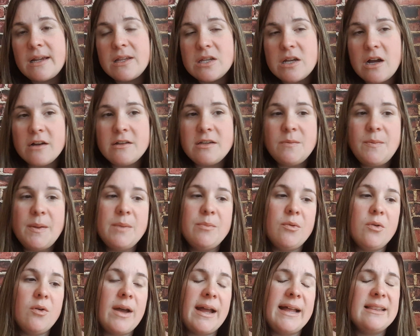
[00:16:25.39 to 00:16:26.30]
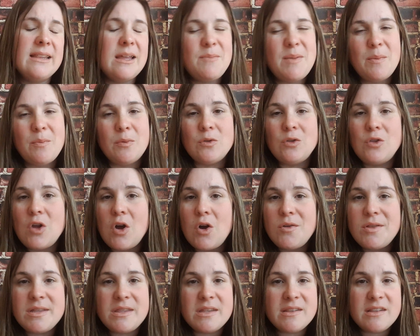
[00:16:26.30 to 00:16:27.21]
I talked to people. I let people
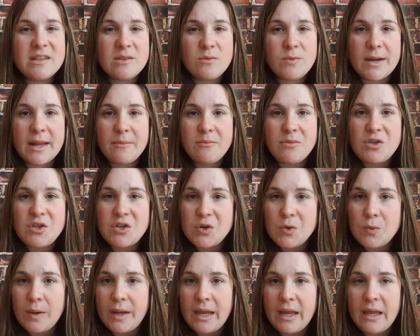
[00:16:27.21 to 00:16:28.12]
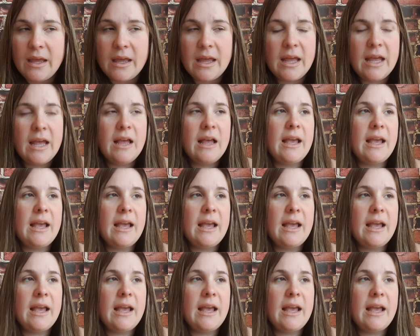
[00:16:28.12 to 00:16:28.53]
know that this is what I'm doing